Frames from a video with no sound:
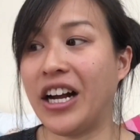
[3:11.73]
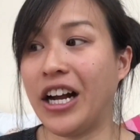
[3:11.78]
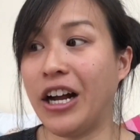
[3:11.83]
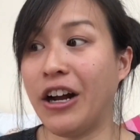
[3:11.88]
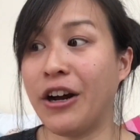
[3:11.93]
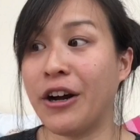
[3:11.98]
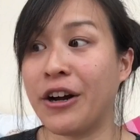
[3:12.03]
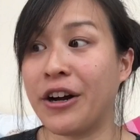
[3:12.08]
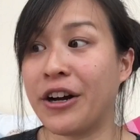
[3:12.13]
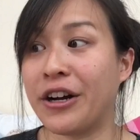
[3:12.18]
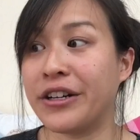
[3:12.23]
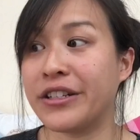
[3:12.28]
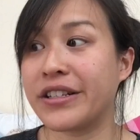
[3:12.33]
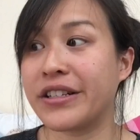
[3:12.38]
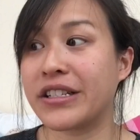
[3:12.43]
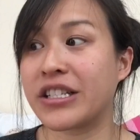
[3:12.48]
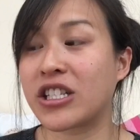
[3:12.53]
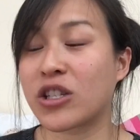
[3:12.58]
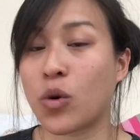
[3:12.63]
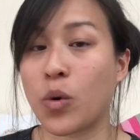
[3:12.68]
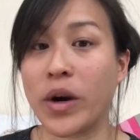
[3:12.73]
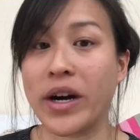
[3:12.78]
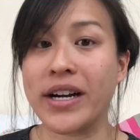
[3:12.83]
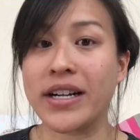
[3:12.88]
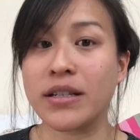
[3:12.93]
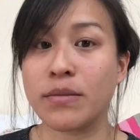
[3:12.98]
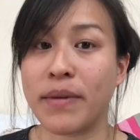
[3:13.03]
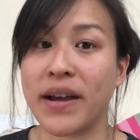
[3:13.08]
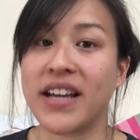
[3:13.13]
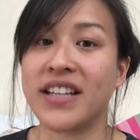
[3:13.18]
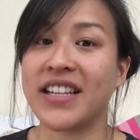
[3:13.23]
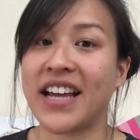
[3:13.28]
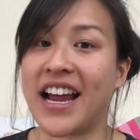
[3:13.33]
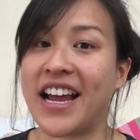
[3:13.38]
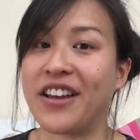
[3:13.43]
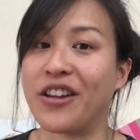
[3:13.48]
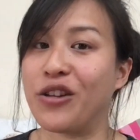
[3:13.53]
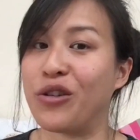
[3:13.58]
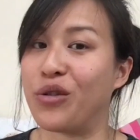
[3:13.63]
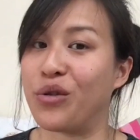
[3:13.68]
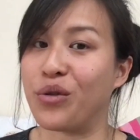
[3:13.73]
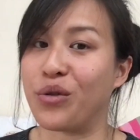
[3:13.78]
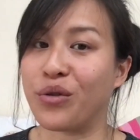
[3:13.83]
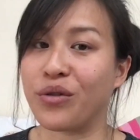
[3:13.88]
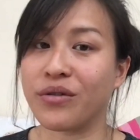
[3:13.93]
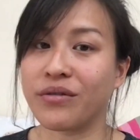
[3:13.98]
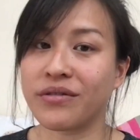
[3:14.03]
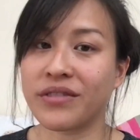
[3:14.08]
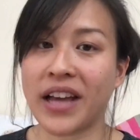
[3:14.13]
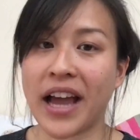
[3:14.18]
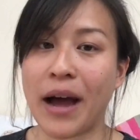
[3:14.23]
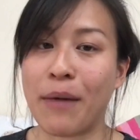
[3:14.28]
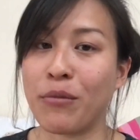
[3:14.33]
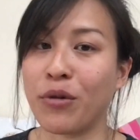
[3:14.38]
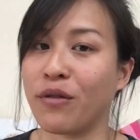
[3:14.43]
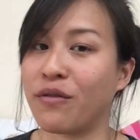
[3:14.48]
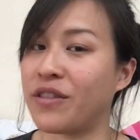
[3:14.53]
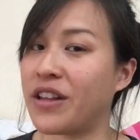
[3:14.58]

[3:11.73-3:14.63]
a square space and you can't move.